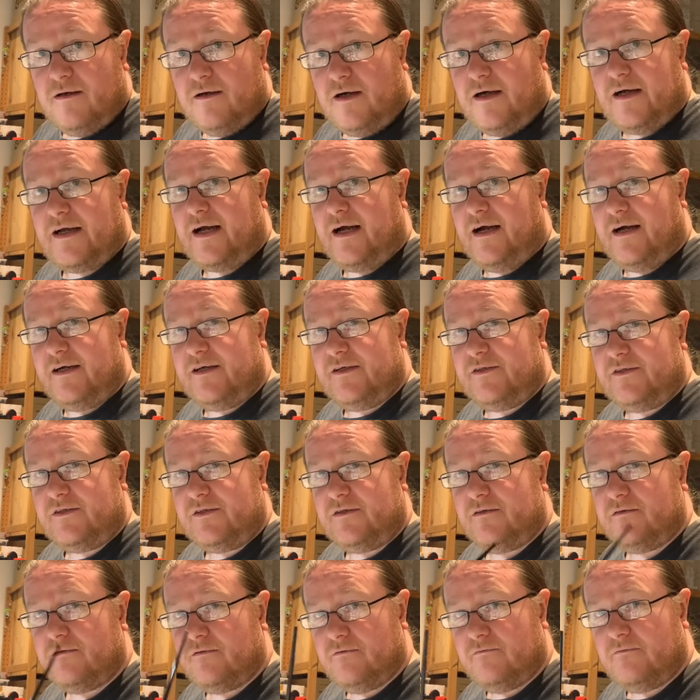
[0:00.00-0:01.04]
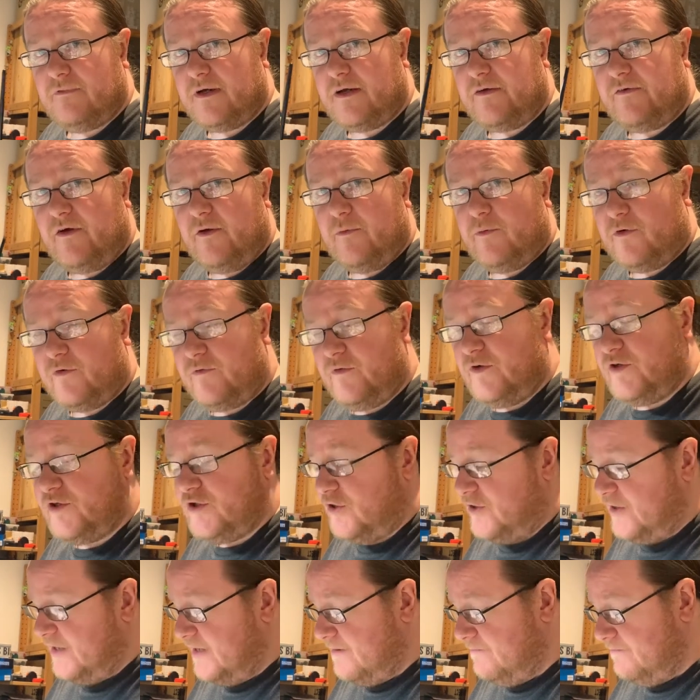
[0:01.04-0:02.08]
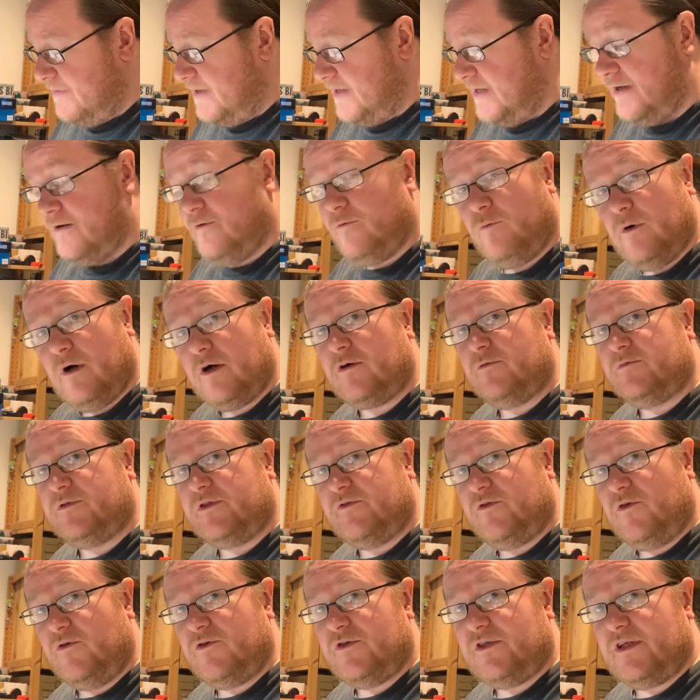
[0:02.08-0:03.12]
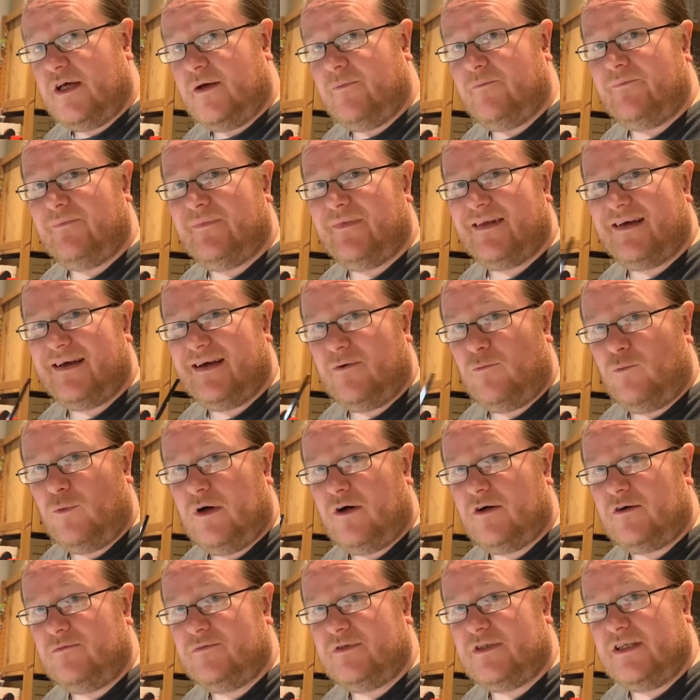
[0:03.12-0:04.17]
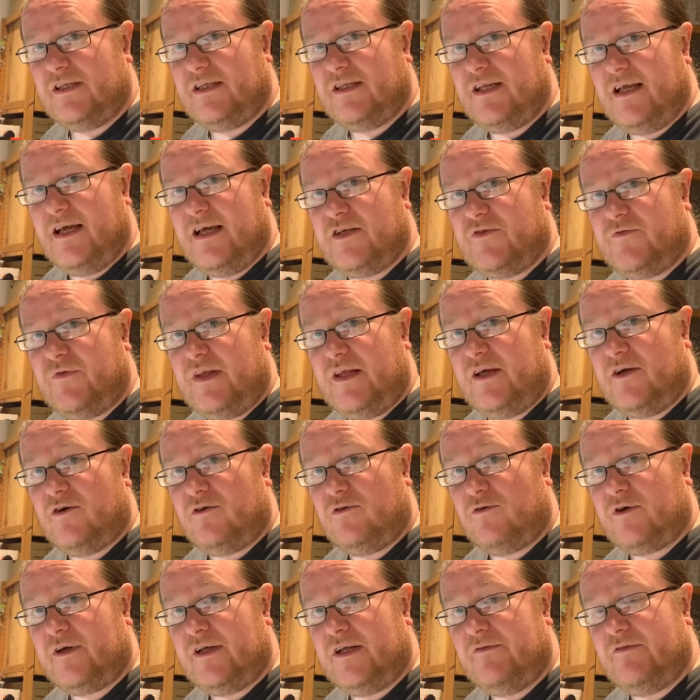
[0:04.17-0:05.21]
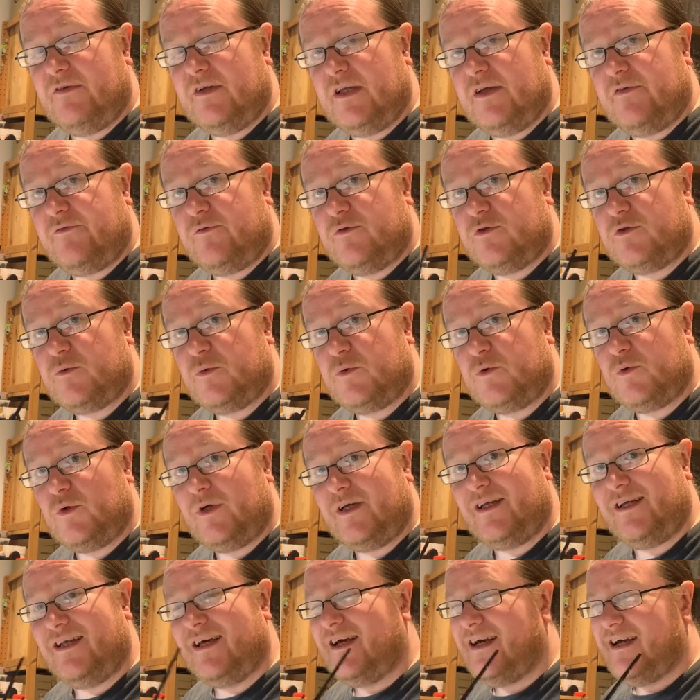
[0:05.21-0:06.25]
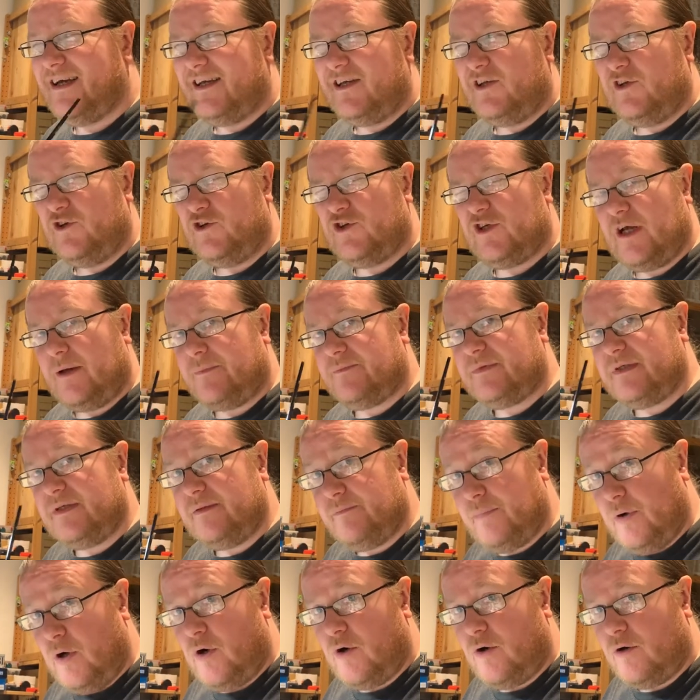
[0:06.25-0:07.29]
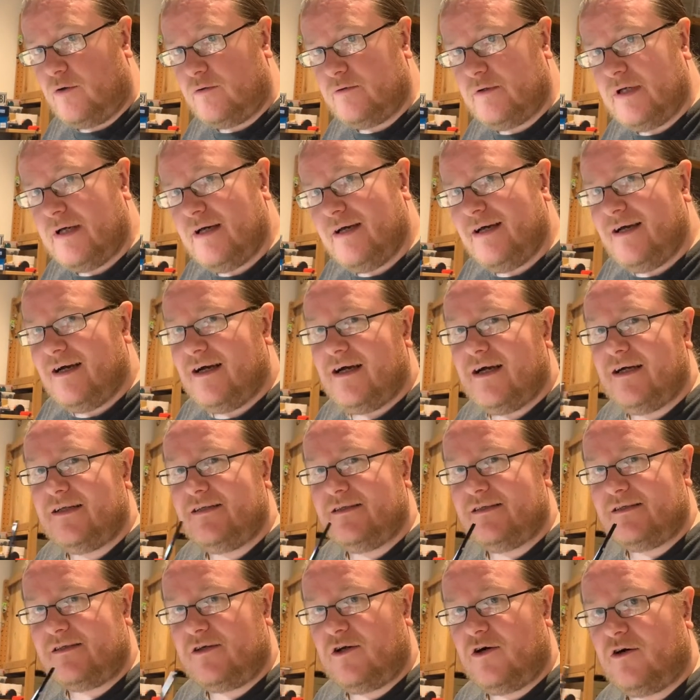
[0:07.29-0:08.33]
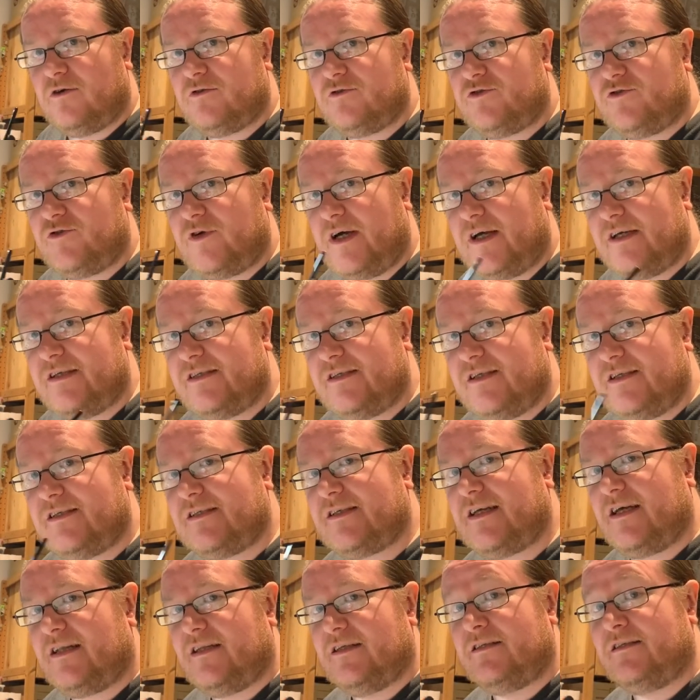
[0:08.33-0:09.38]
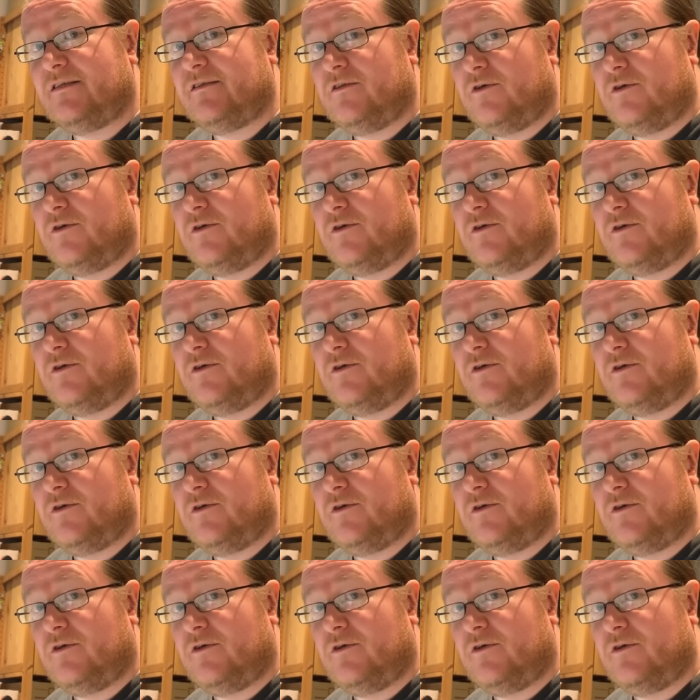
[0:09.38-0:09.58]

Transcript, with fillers: Hi guys, thank you very much for joining me. Welcome to Rootstem and welcome to today's video looking at the difference between Shabti Bone and Contrast Skeleton